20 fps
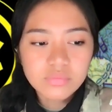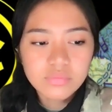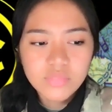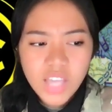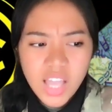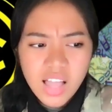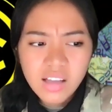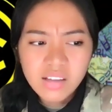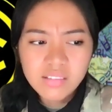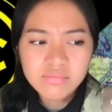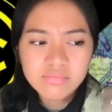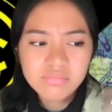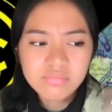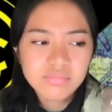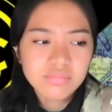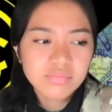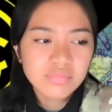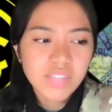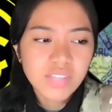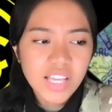yeah,
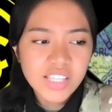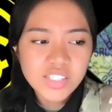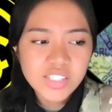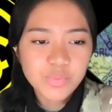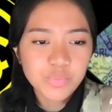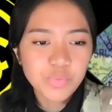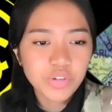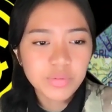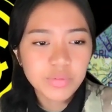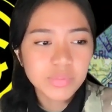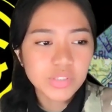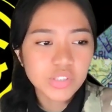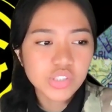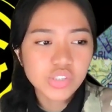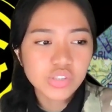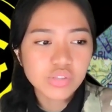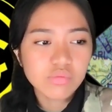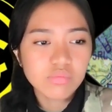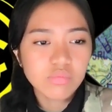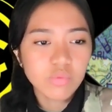that's pretty
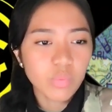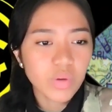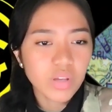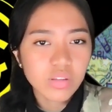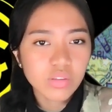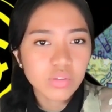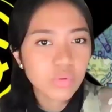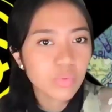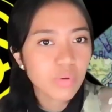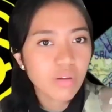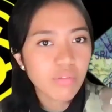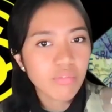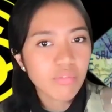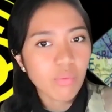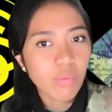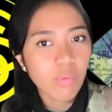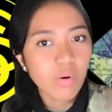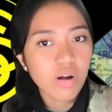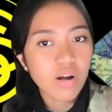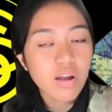much week 3 and
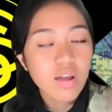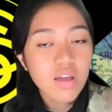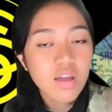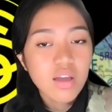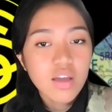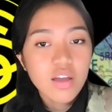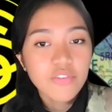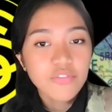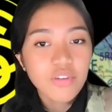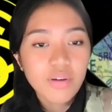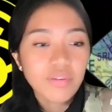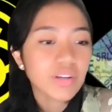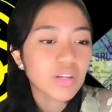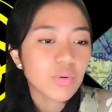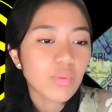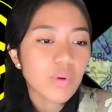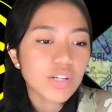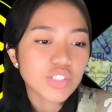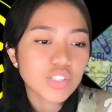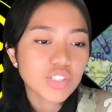4. If you have
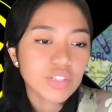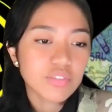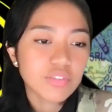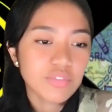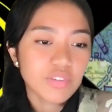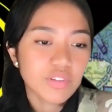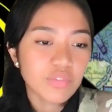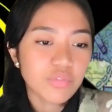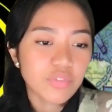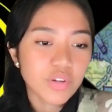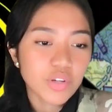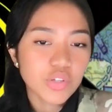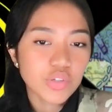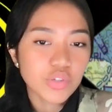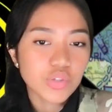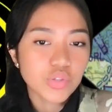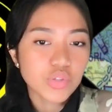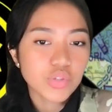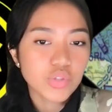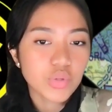any question, feel
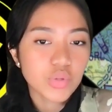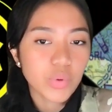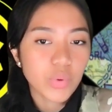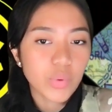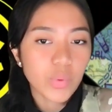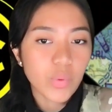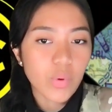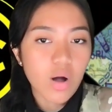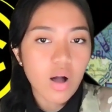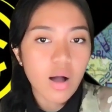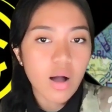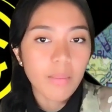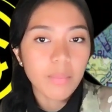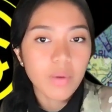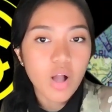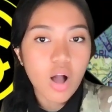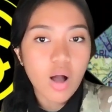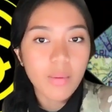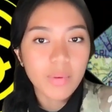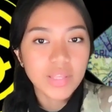free to
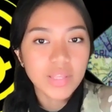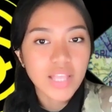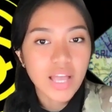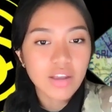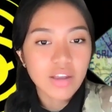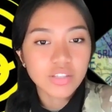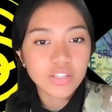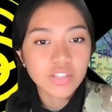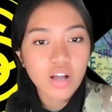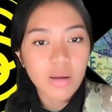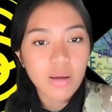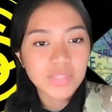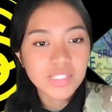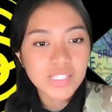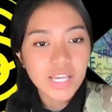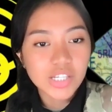comment that in the comment